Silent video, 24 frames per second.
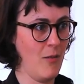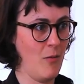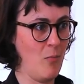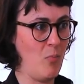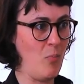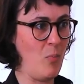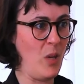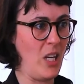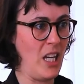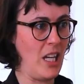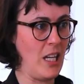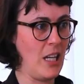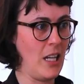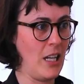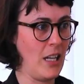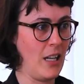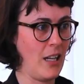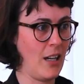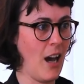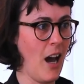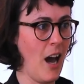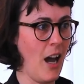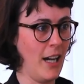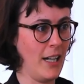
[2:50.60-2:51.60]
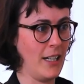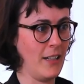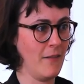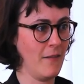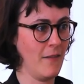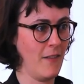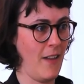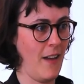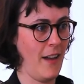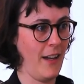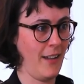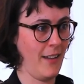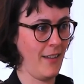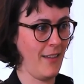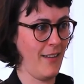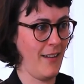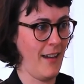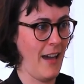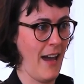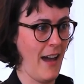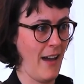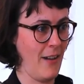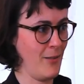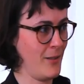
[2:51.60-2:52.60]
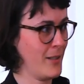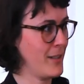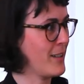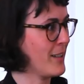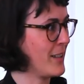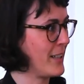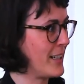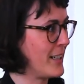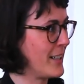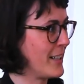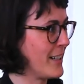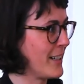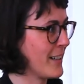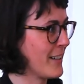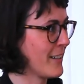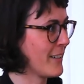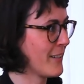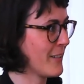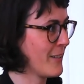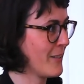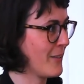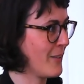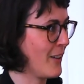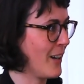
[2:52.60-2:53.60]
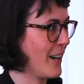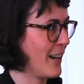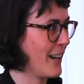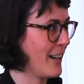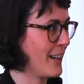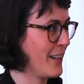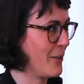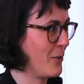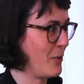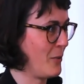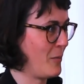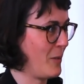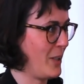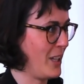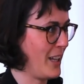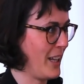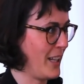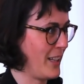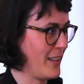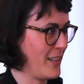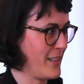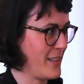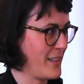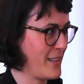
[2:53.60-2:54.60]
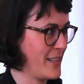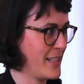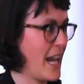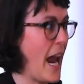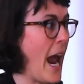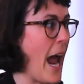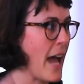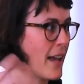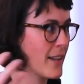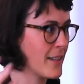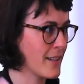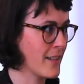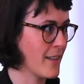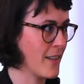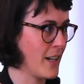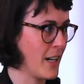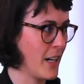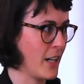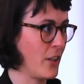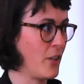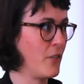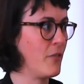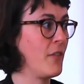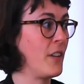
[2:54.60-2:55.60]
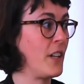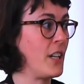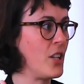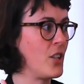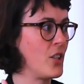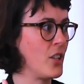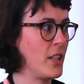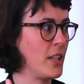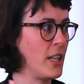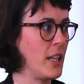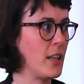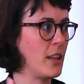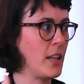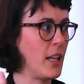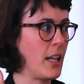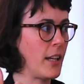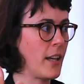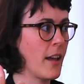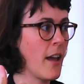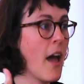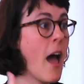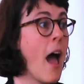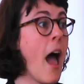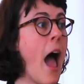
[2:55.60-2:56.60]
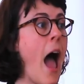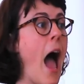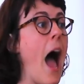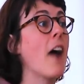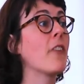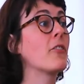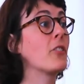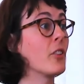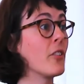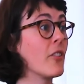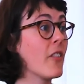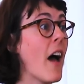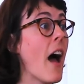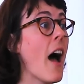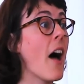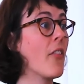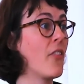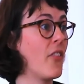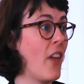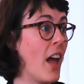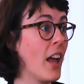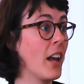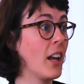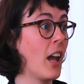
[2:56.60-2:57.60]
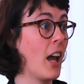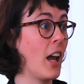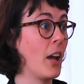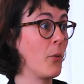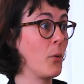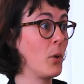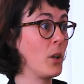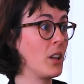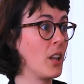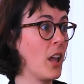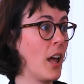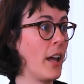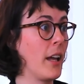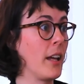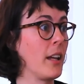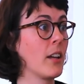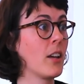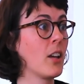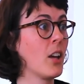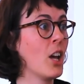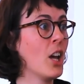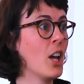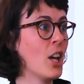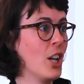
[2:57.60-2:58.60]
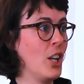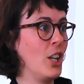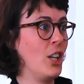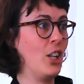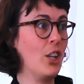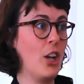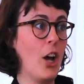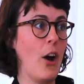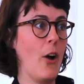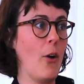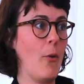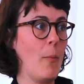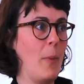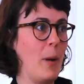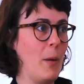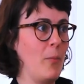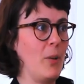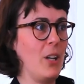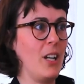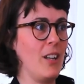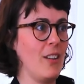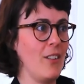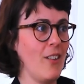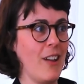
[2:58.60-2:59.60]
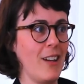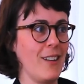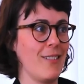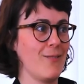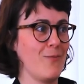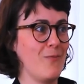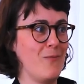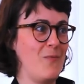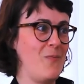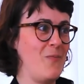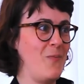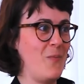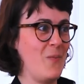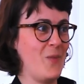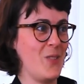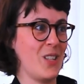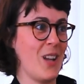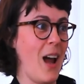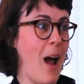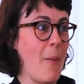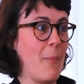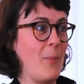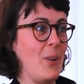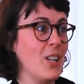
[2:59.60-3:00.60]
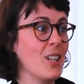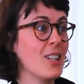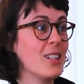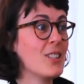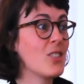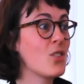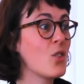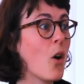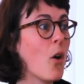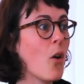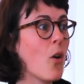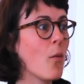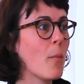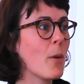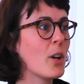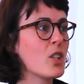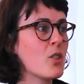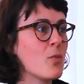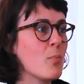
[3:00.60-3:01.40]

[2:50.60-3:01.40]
be kind of like the house cleaning, right? Yeah. It would be like this task that I could finish, and then, like, after that, then I would, like, you know, maybe, like, stop eating so much